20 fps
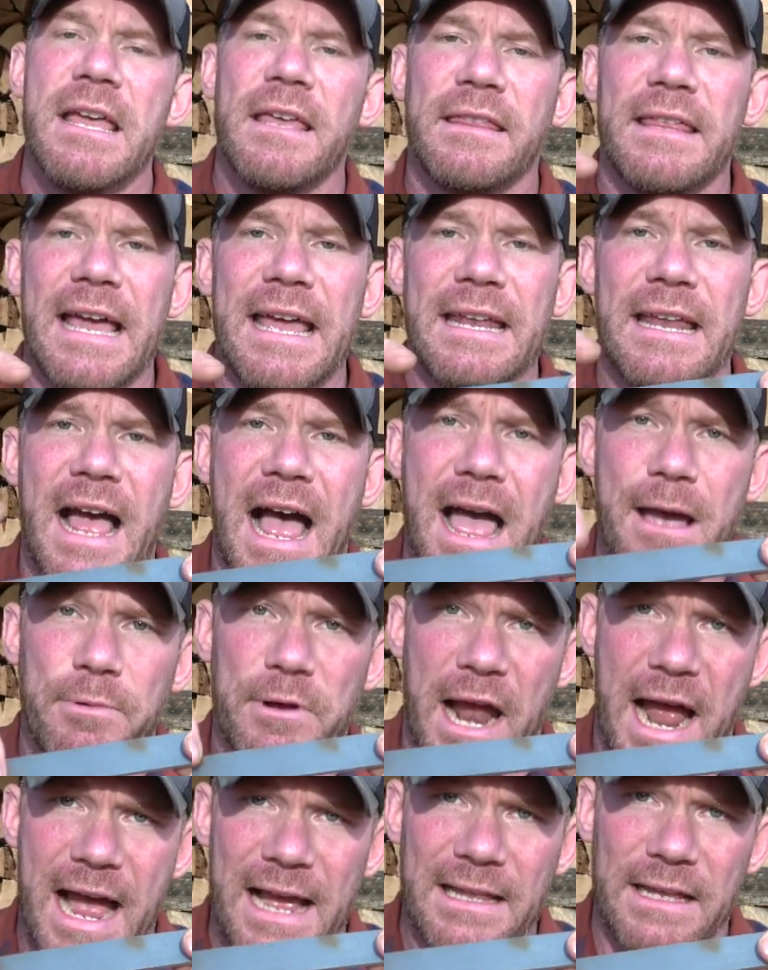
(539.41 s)
then I
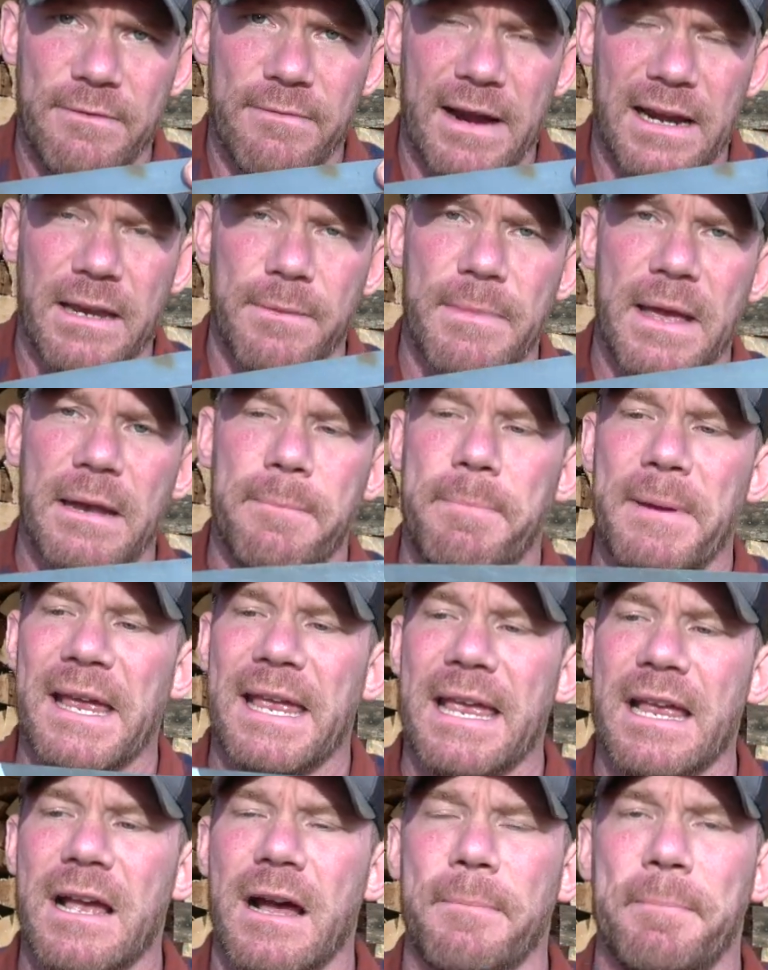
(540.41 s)
would highly recommend
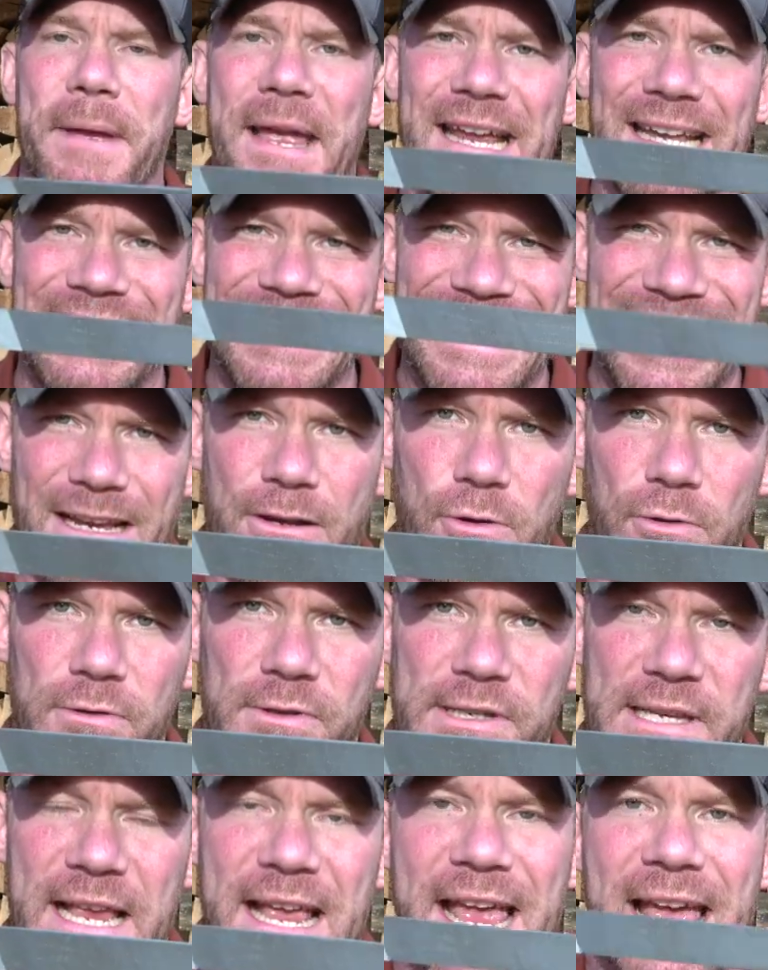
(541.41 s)
picking up a
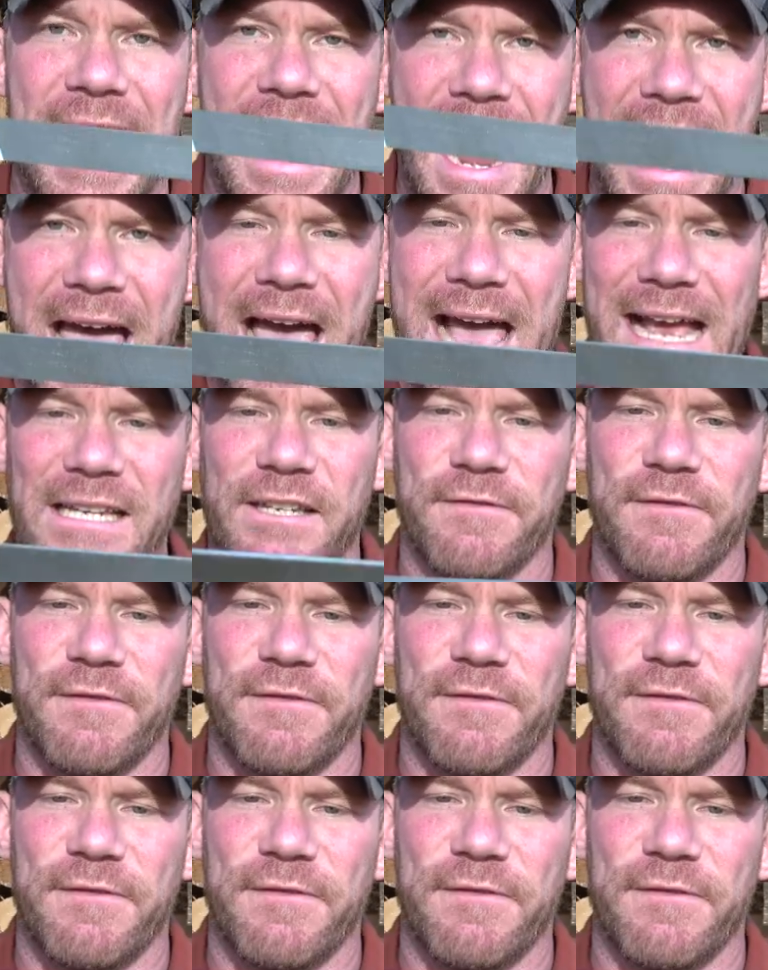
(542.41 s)
Nicholson Axe